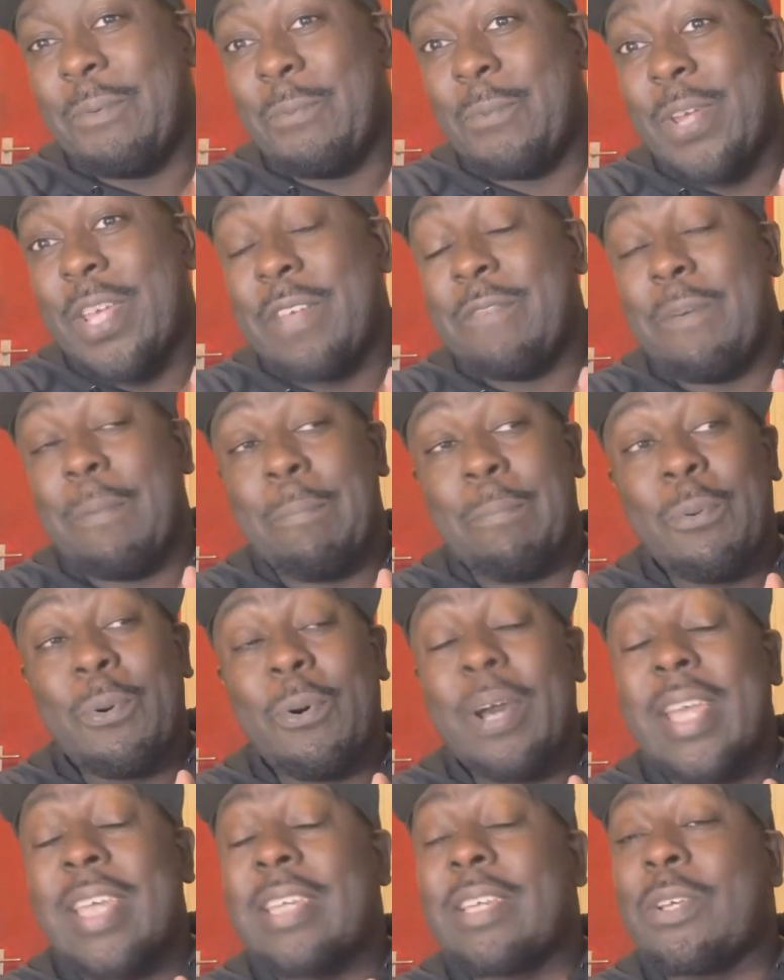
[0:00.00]
we even
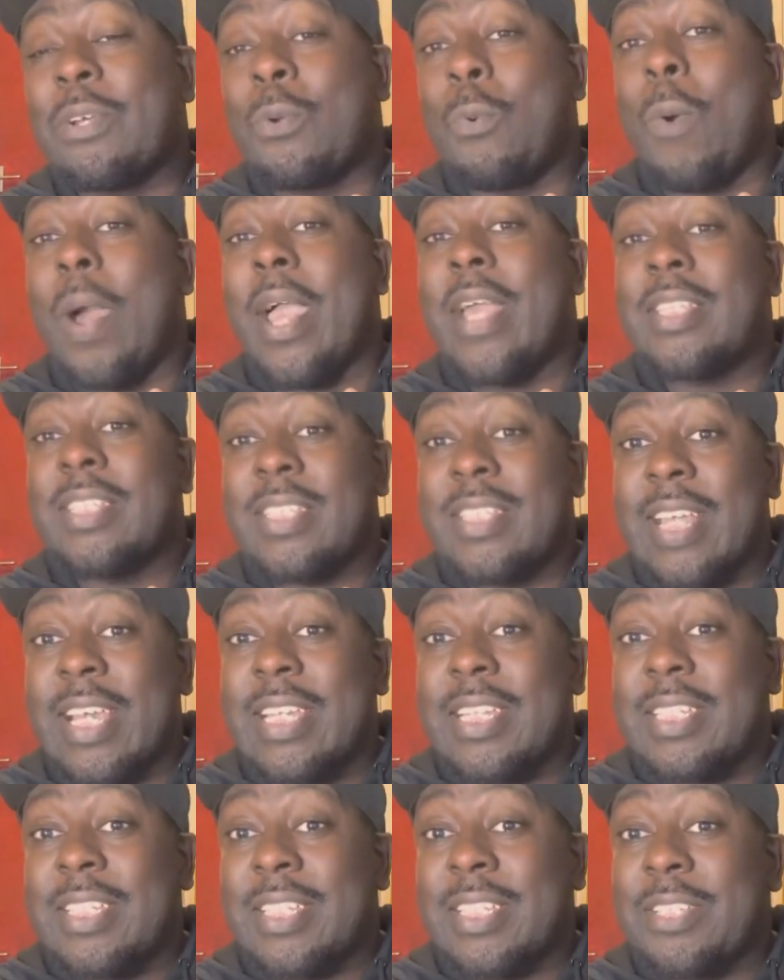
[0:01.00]
brought in Gwen
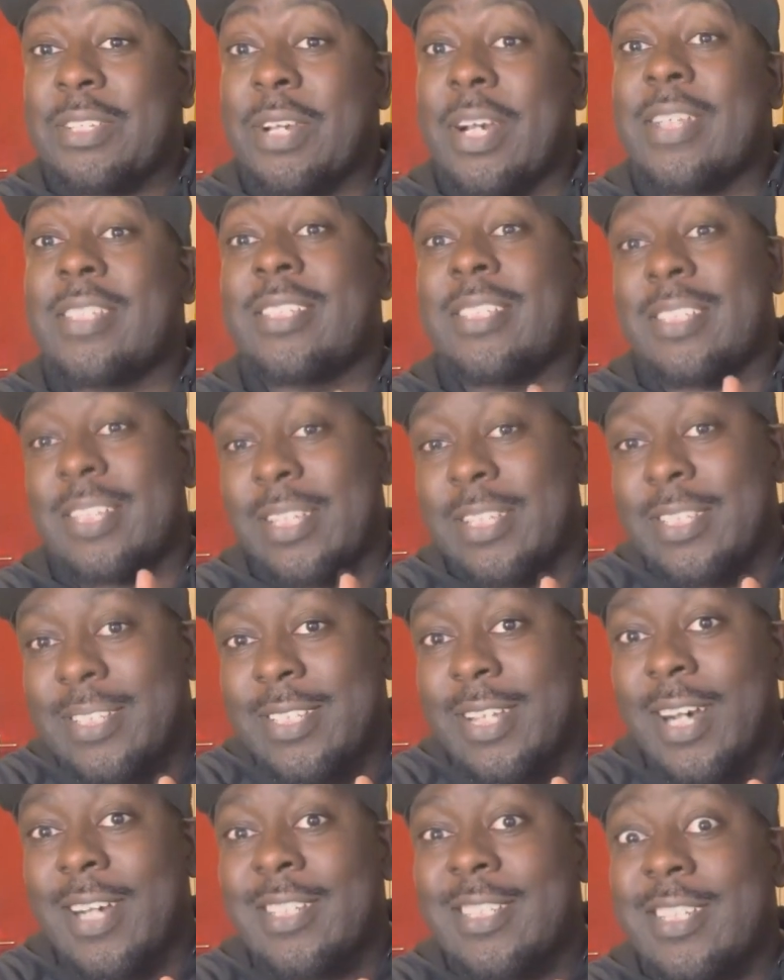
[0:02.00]
Stacy to
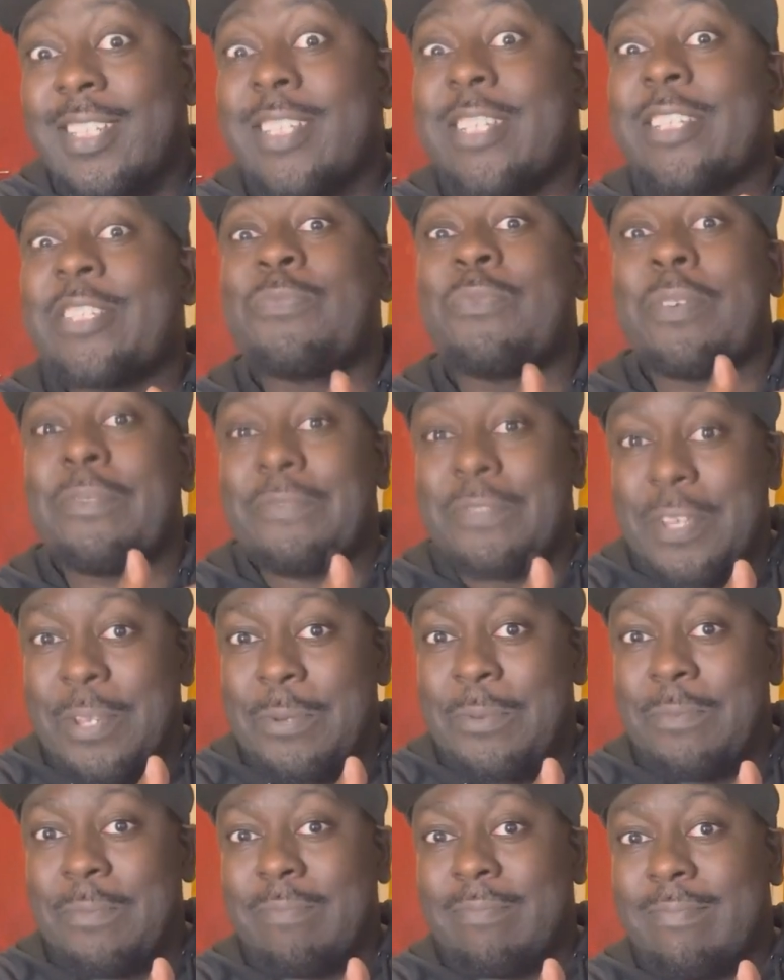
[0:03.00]
assist us in this
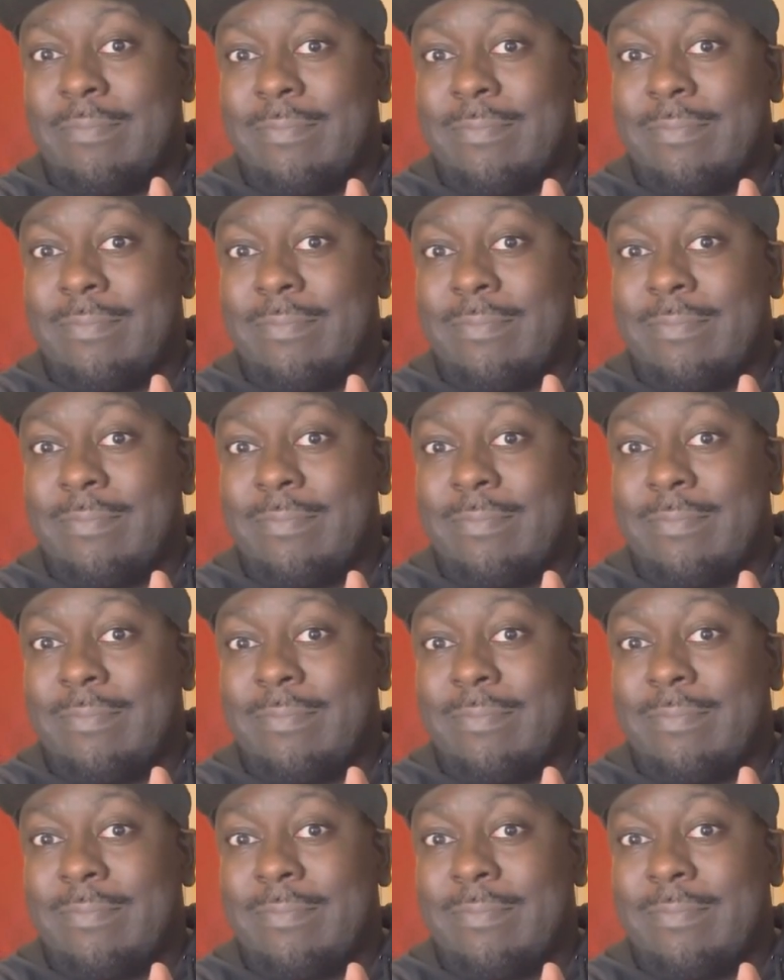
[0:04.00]
review.